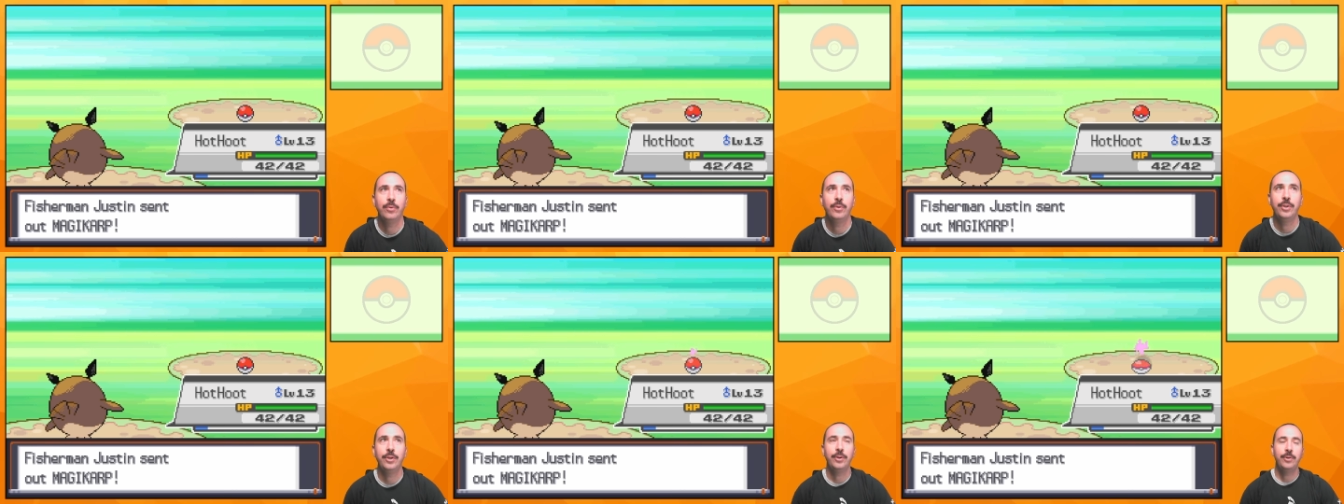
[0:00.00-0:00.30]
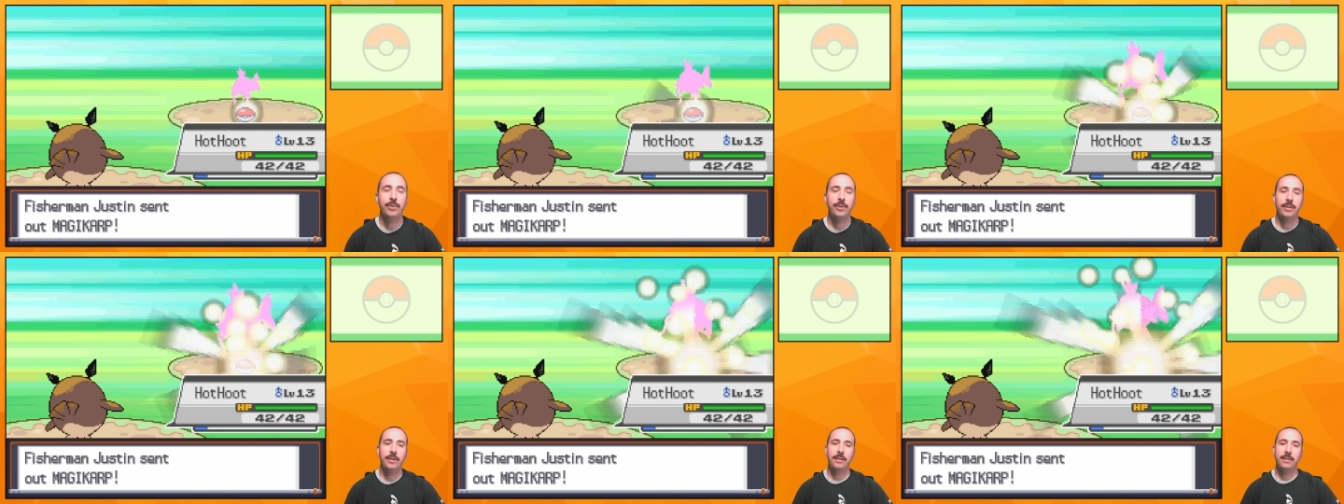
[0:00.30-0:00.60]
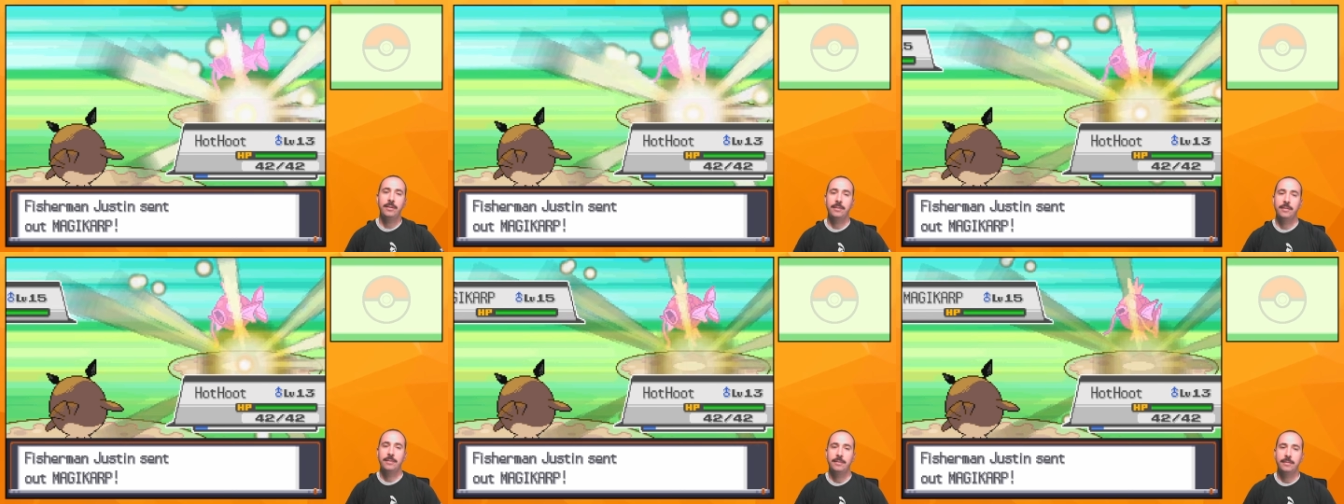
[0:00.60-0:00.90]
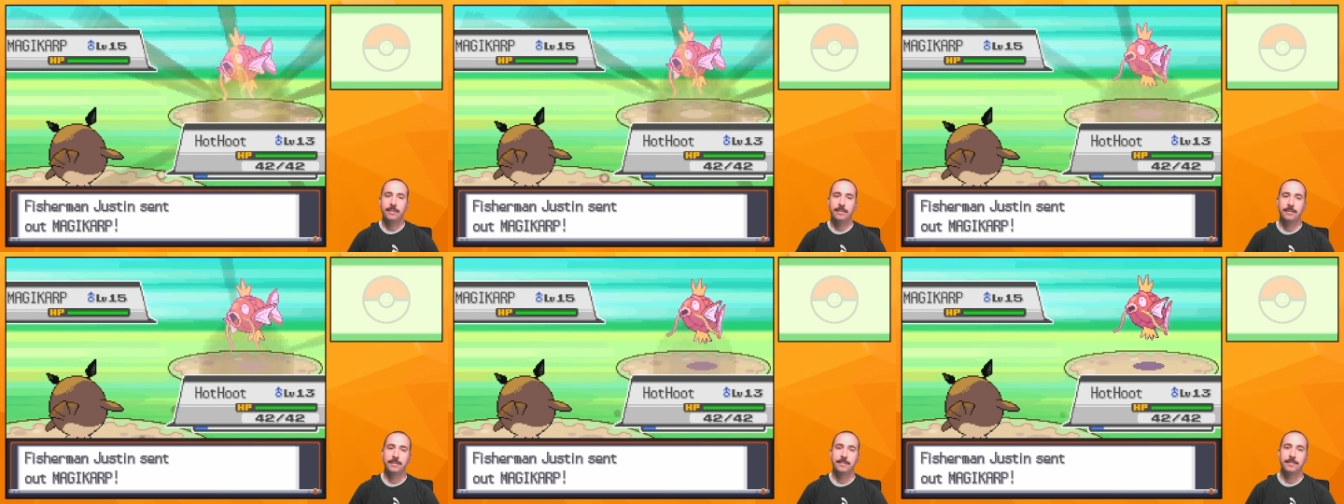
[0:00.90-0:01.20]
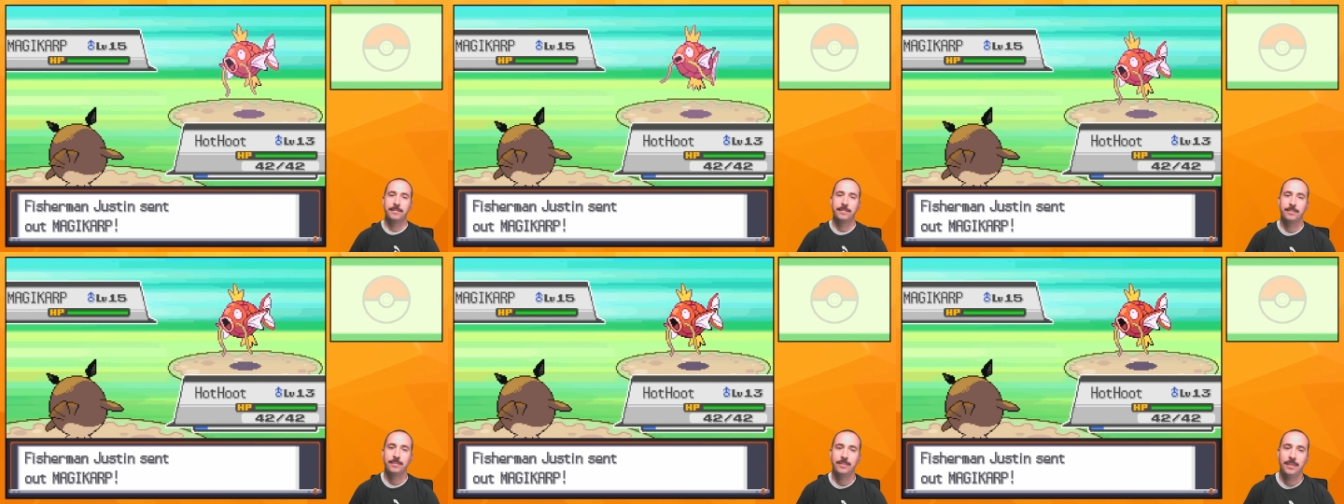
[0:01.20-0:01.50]
dude.
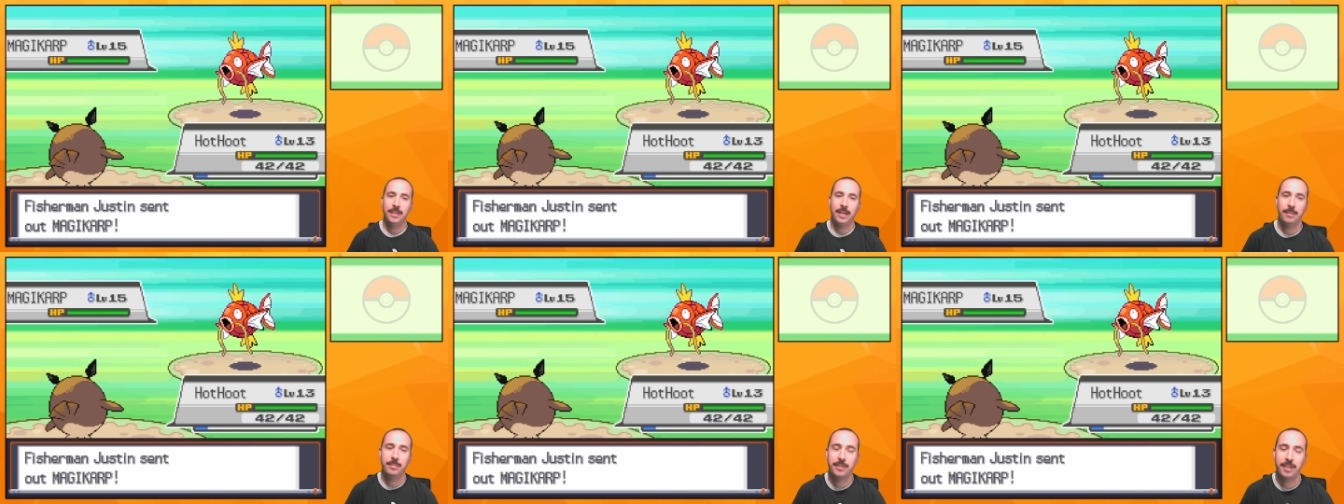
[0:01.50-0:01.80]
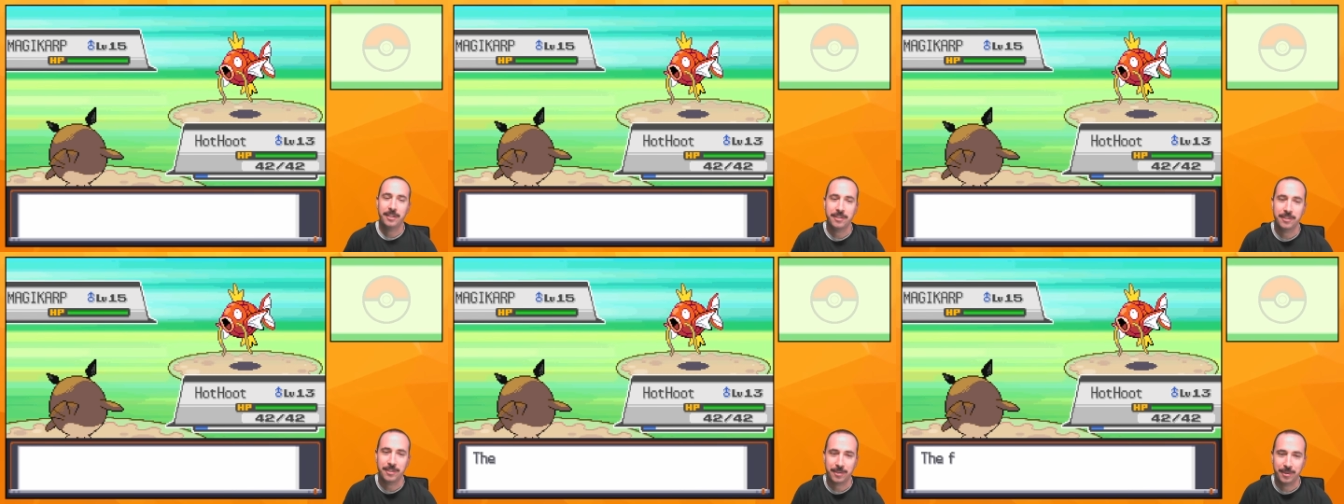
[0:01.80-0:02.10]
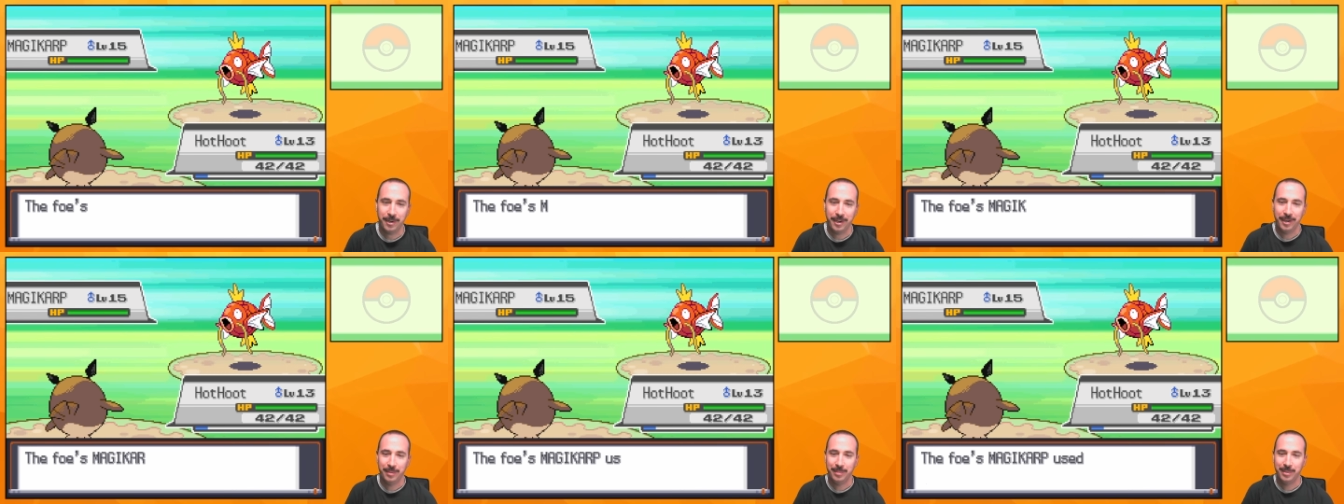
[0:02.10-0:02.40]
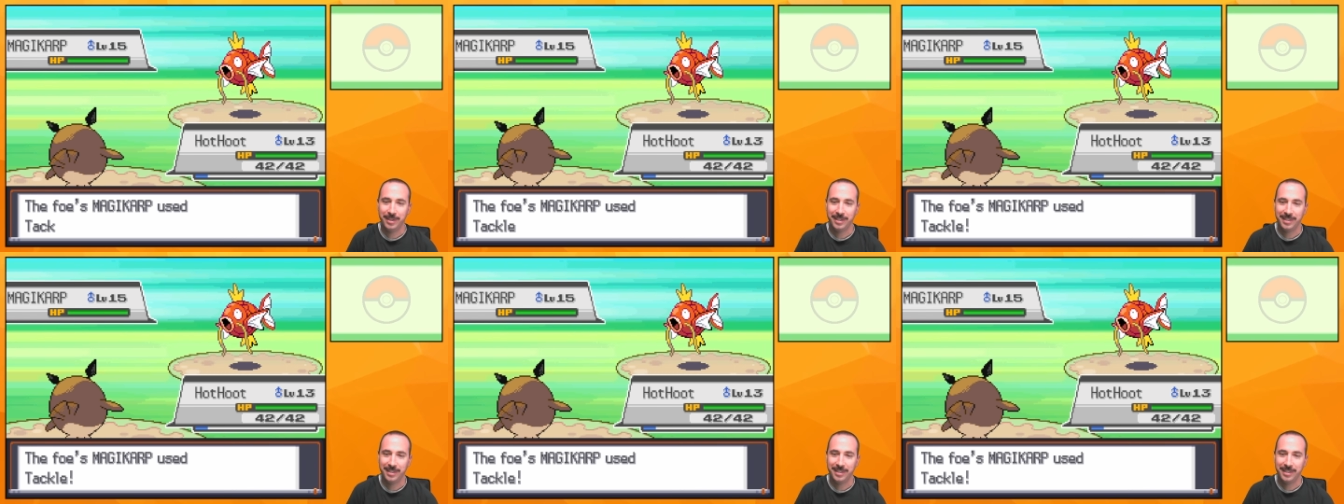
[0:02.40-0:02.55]
I'm such a scrub.